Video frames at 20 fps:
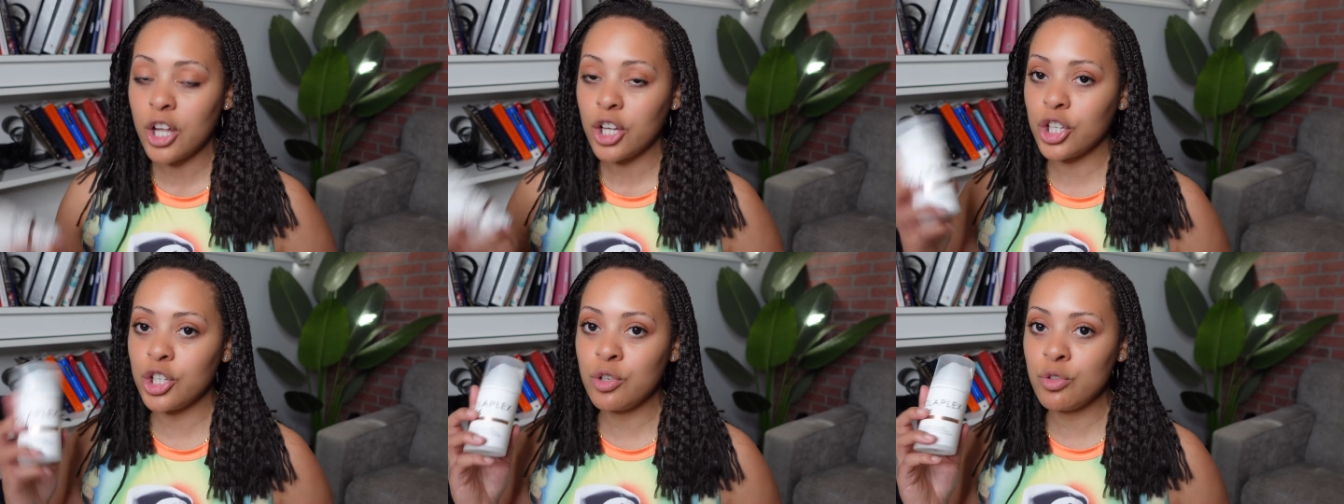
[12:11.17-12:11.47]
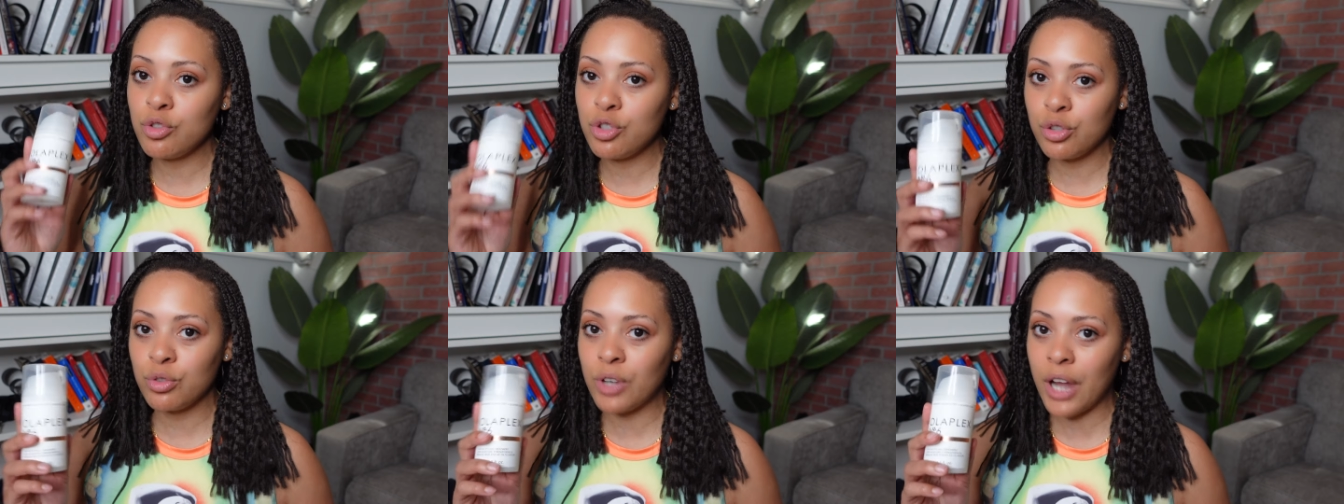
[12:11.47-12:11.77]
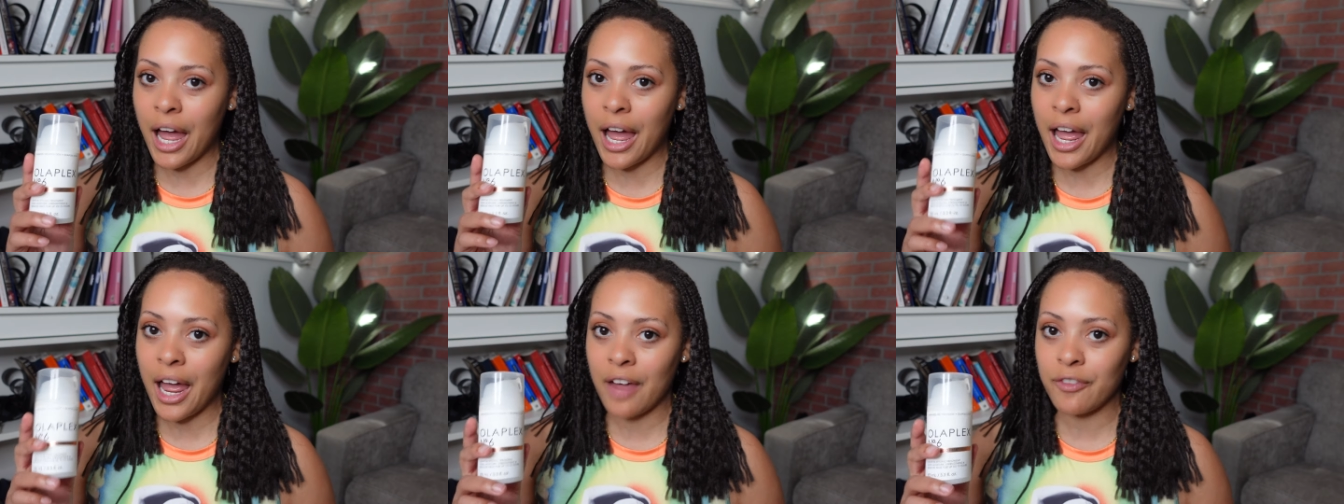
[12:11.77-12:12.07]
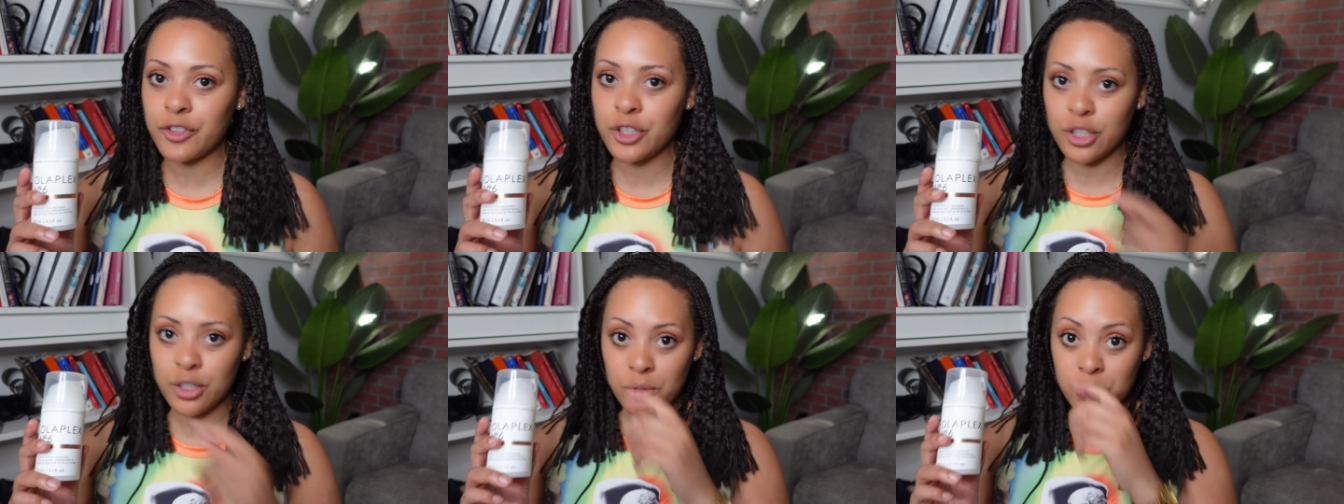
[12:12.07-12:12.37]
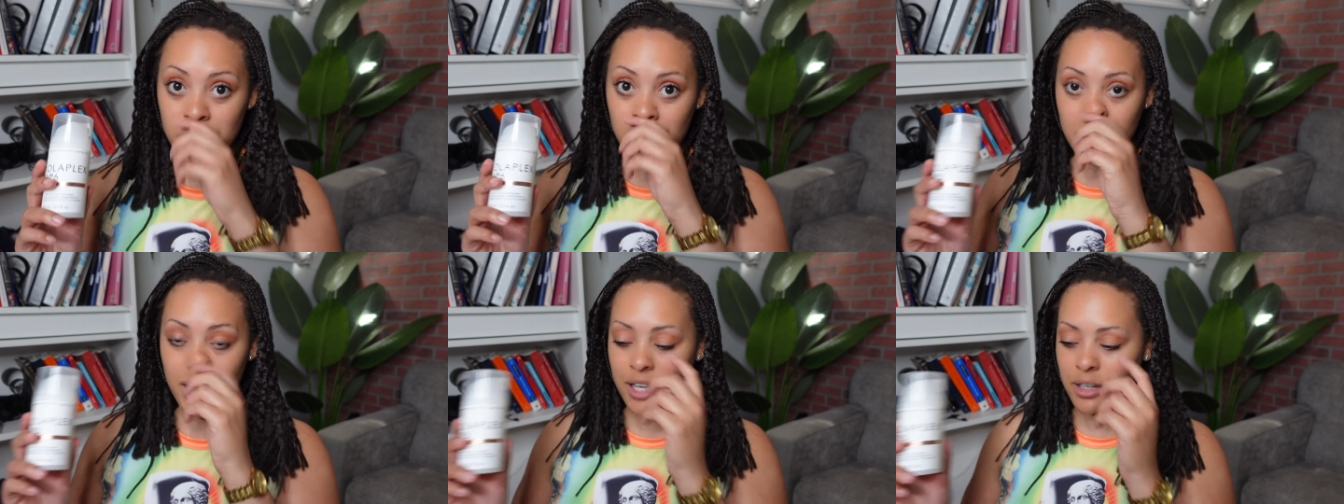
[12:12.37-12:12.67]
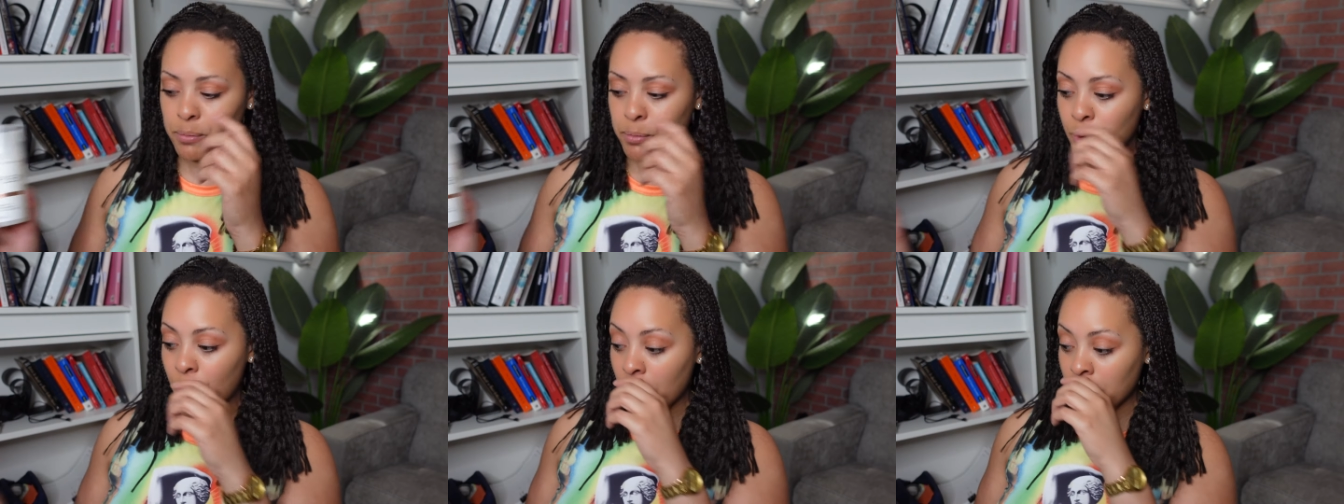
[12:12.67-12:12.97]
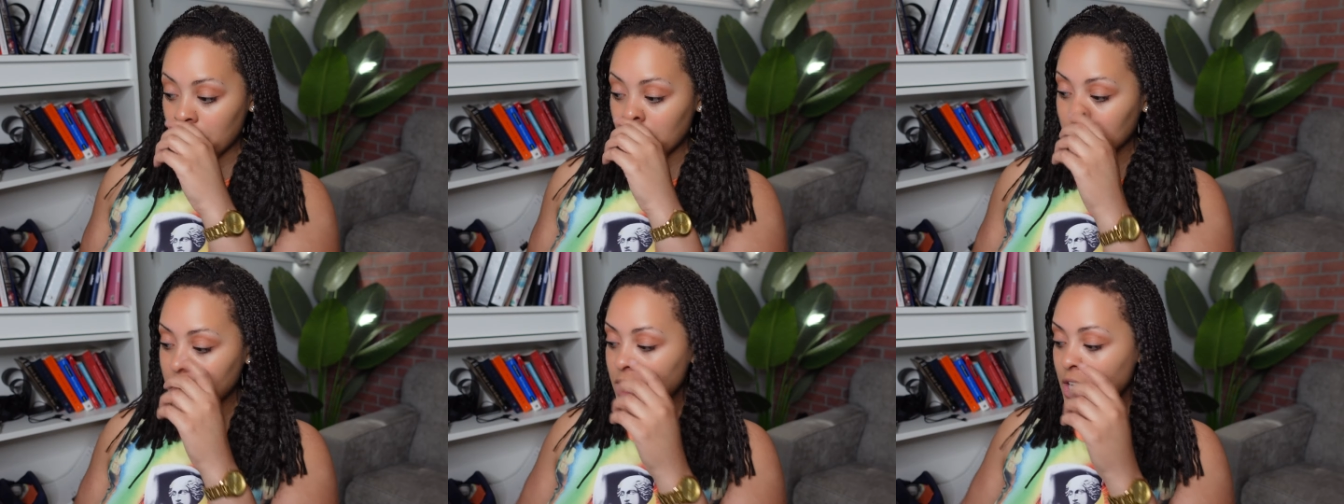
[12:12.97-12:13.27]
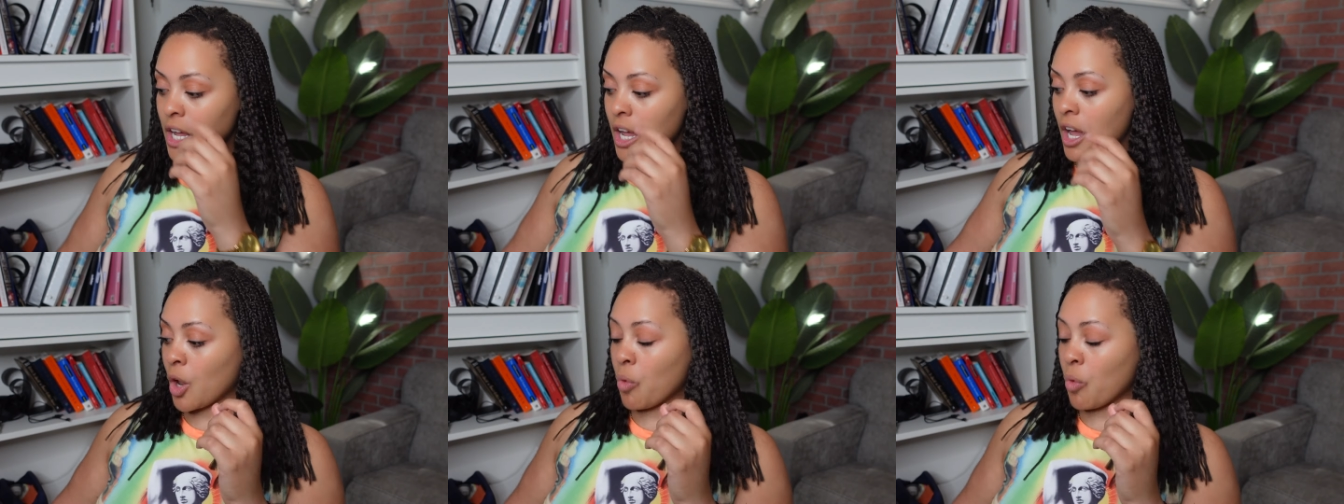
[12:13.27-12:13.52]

you do not have to use a lot of product.